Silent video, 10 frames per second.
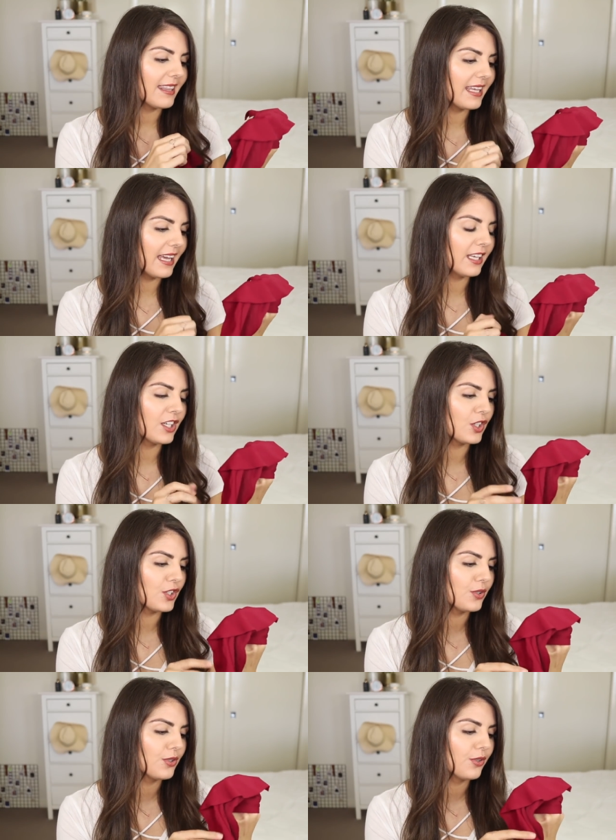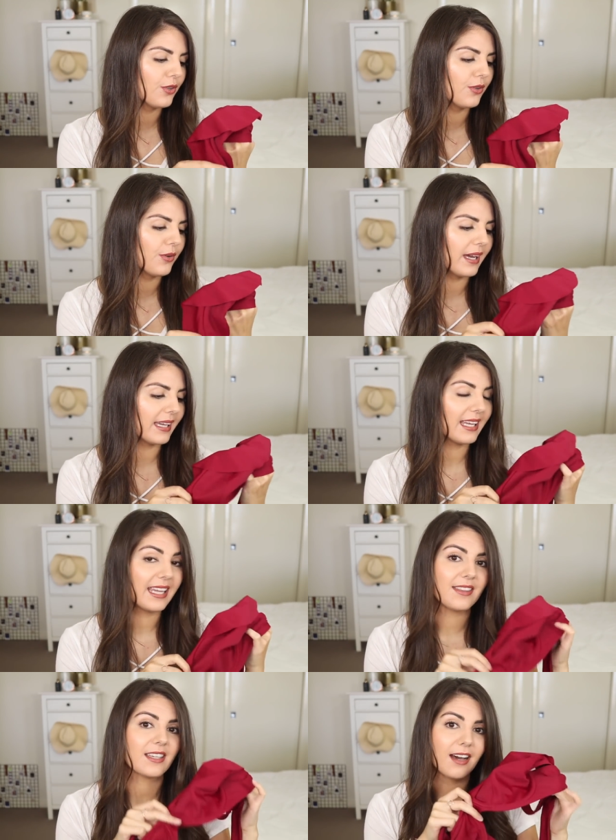Then you can
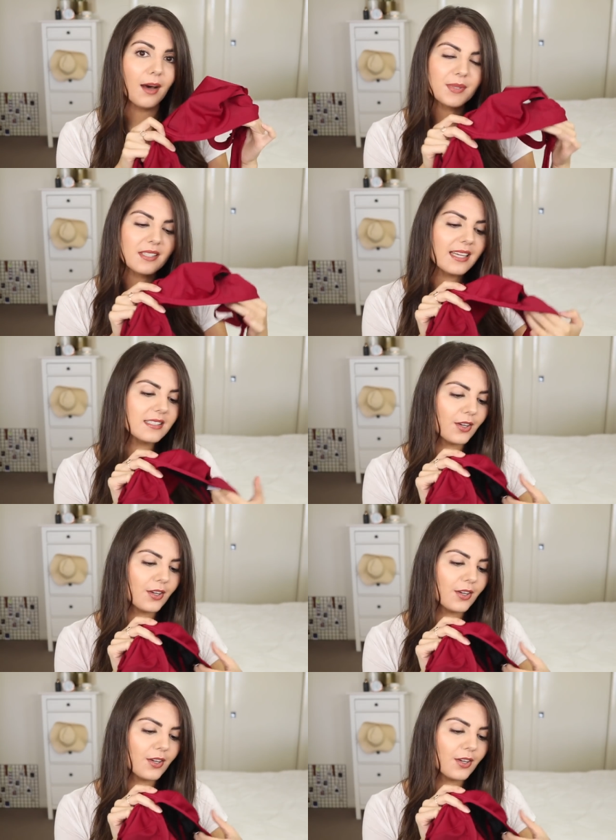get the cup size.